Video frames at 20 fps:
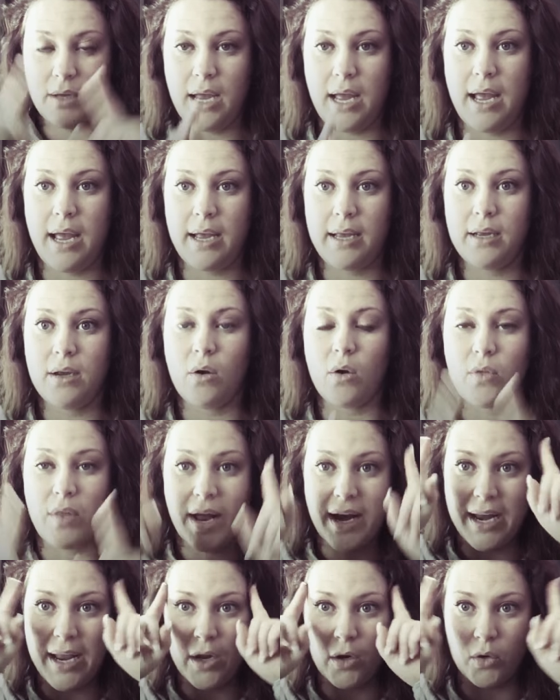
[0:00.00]
Okay, or
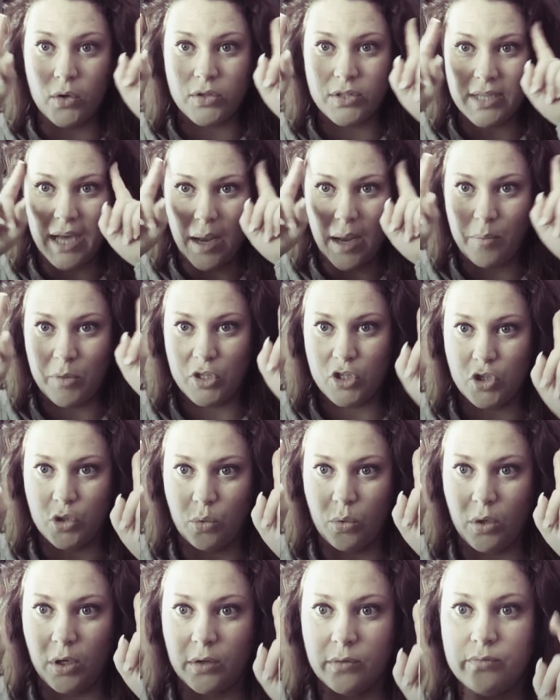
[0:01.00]
that inner
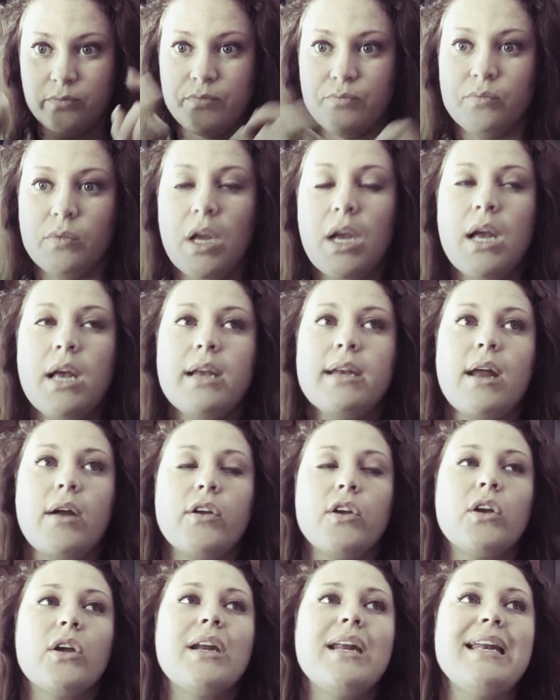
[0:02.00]
saboteur. Now
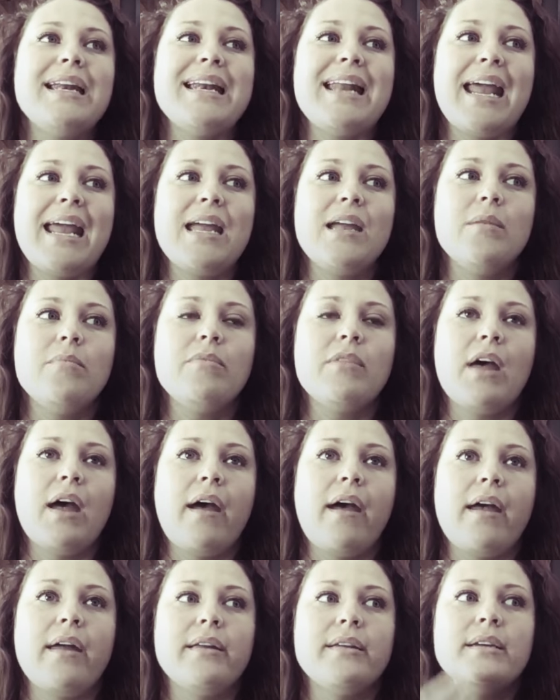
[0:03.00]
you're gonna name
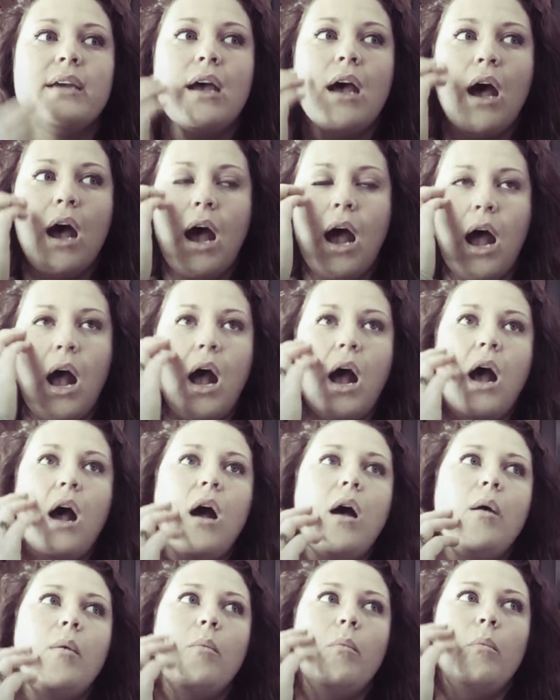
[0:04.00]
that
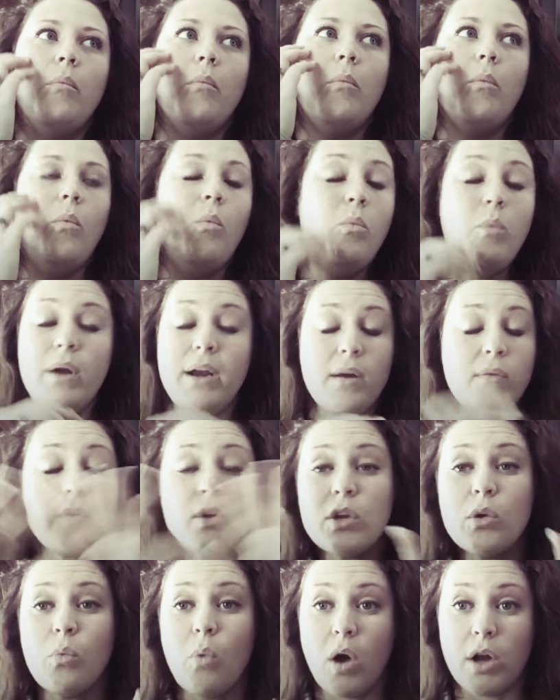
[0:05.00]
whatever
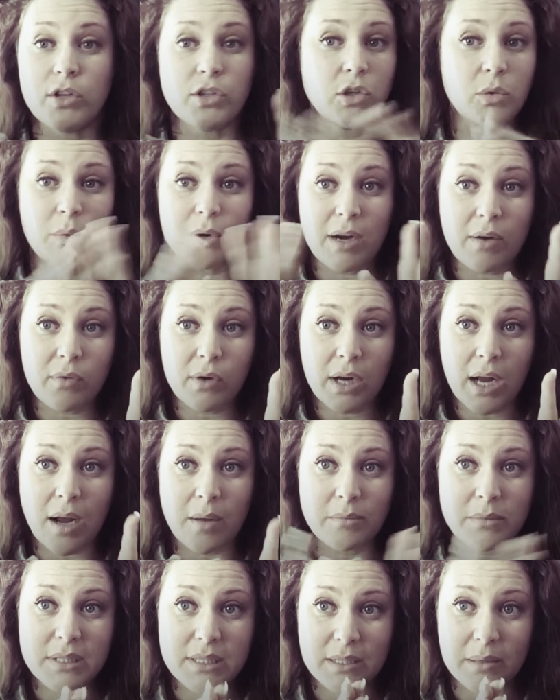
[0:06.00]
you want to, whatever
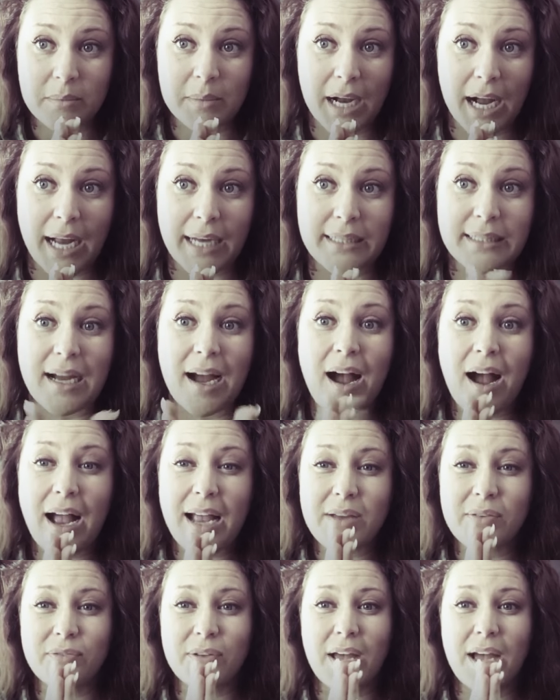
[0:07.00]
comes to mind.
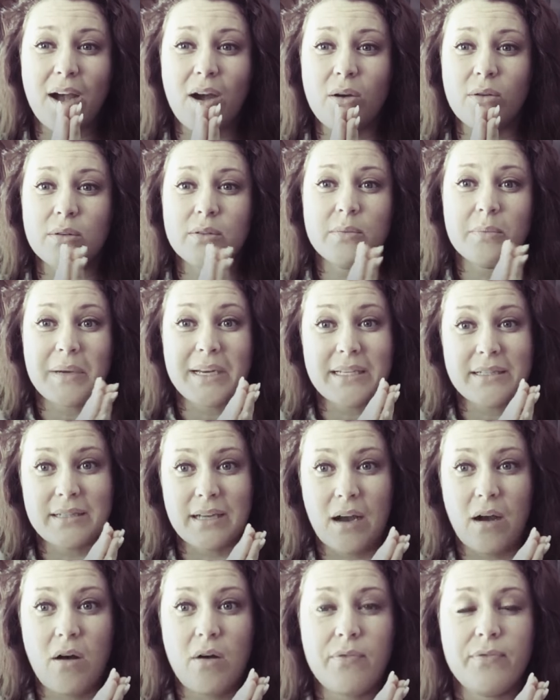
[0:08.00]
I found
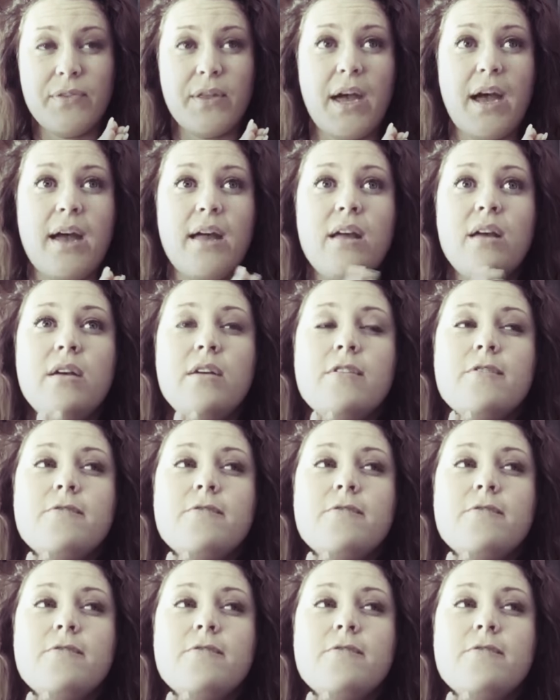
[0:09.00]
myself that